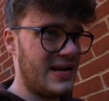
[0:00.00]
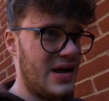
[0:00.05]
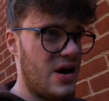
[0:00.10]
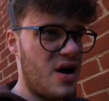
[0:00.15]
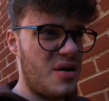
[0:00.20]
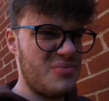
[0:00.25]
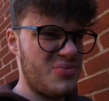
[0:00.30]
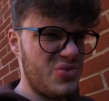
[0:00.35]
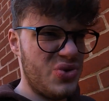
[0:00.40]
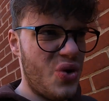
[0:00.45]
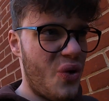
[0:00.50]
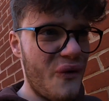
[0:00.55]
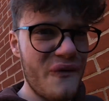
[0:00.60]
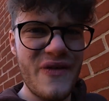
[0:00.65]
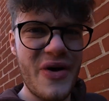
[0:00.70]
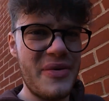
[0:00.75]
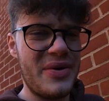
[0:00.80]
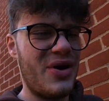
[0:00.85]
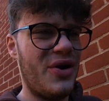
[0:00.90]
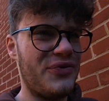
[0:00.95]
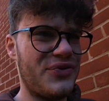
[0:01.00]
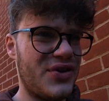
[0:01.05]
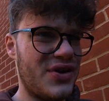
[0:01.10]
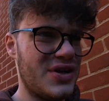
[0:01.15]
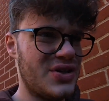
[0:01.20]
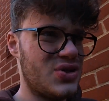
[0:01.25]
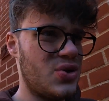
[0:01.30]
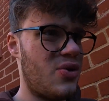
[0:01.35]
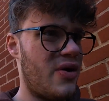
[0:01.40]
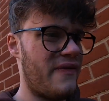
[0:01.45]
it up not very often
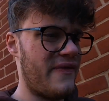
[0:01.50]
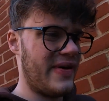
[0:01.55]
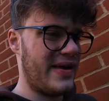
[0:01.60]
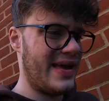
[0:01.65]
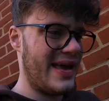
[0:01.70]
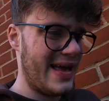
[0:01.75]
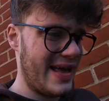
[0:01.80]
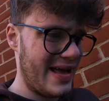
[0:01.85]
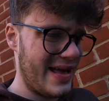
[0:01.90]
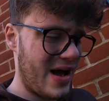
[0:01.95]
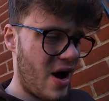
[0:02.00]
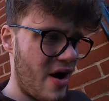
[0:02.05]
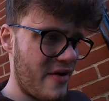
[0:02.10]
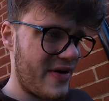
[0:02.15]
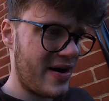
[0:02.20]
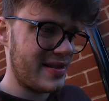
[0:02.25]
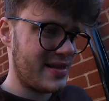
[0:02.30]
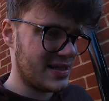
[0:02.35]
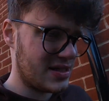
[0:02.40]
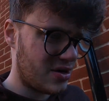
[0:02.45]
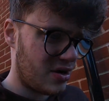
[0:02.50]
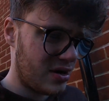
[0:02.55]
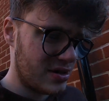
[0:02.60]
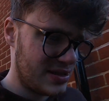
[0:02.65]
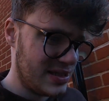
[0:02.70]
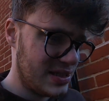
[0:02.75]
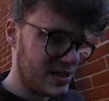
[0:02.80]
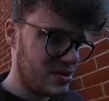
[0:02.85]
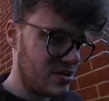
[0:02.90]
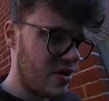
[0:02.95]
at all. I think I've had this car
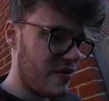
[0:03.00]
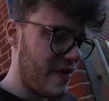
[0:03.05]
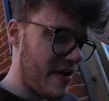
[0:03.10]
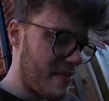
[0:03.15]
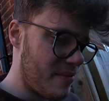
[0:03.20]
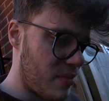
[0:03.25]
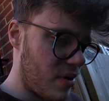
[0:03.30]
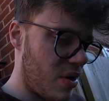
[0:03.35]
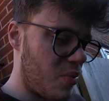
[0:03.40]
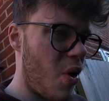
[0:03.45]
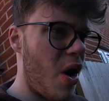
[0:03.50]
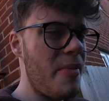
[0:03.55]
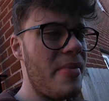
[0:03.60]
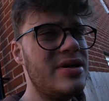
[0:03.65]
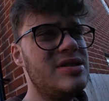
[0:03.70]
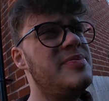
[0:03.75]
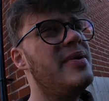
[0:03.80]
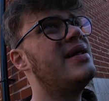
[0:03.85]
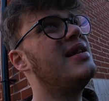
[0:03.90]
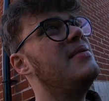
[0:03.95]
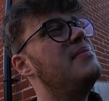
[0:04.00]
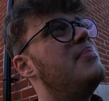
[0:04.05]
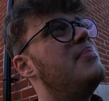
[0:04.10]
since November. Why am I speaking in